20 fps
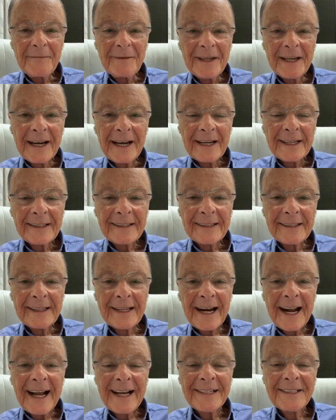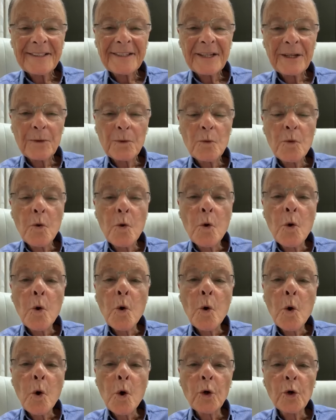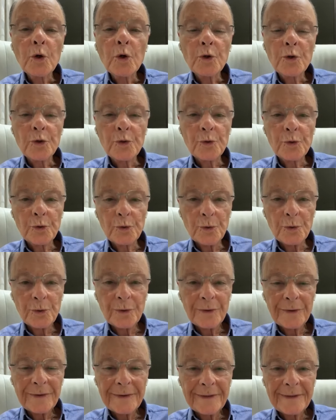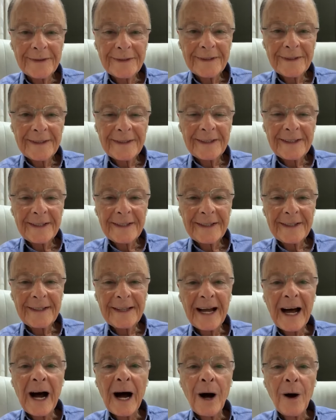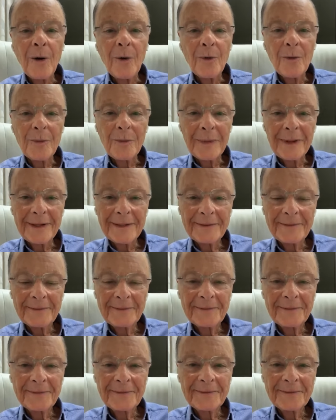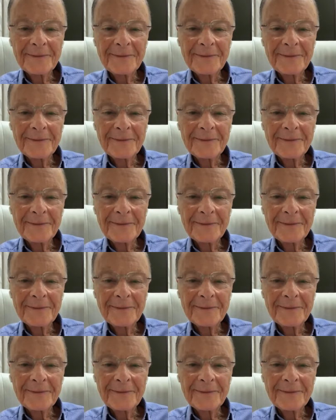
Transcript: that bring joy to me, to my soul.